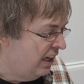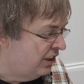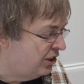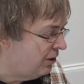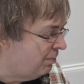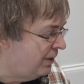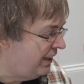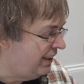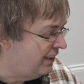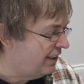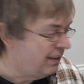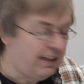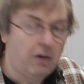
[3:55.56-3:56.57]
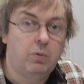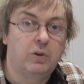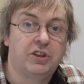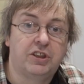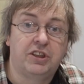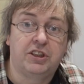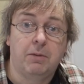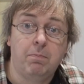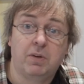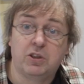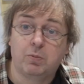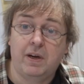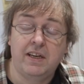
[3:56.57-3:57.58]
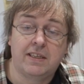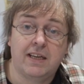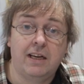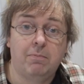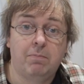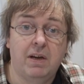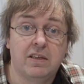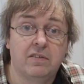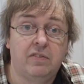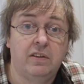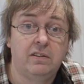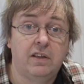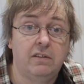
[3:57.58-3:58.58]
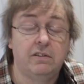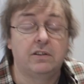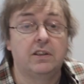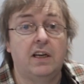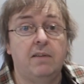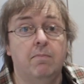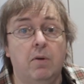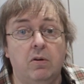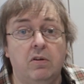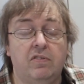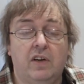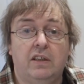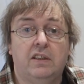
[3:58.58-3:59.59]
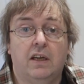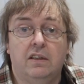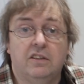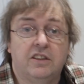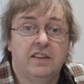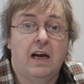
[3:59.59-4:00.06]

Somebody said, yeah, what's the simplest way to take better photos? Take more photos.